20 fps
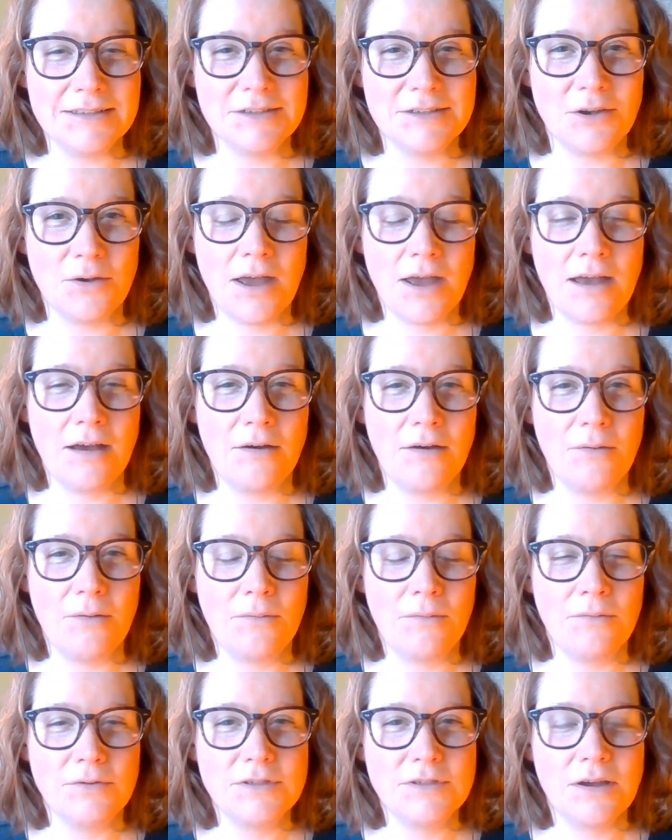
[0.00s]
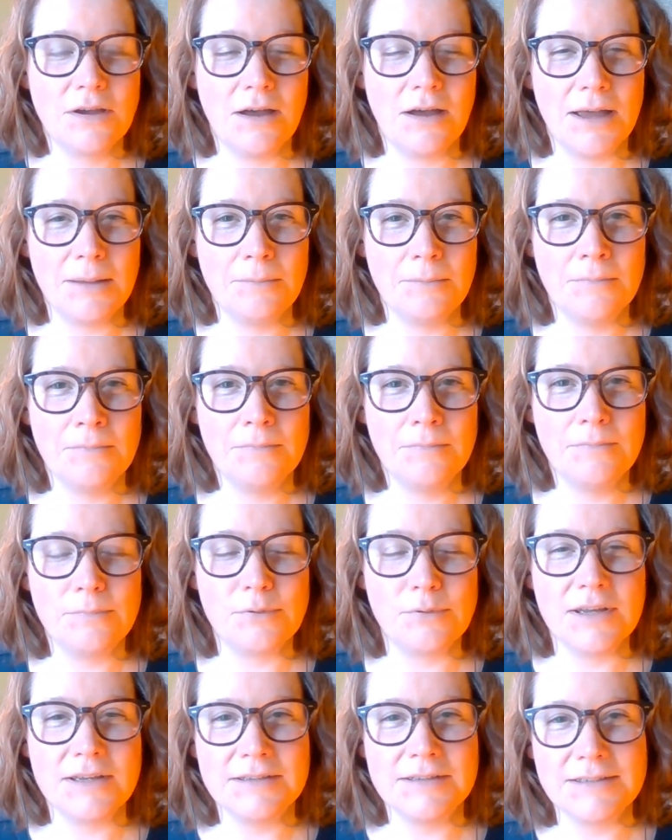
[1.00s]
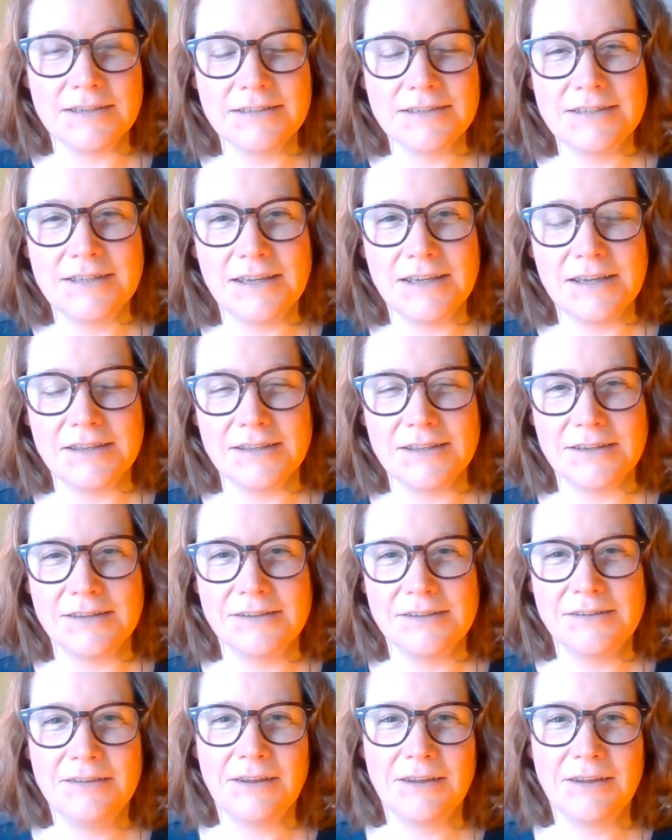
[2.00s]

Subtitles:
So how time brings us together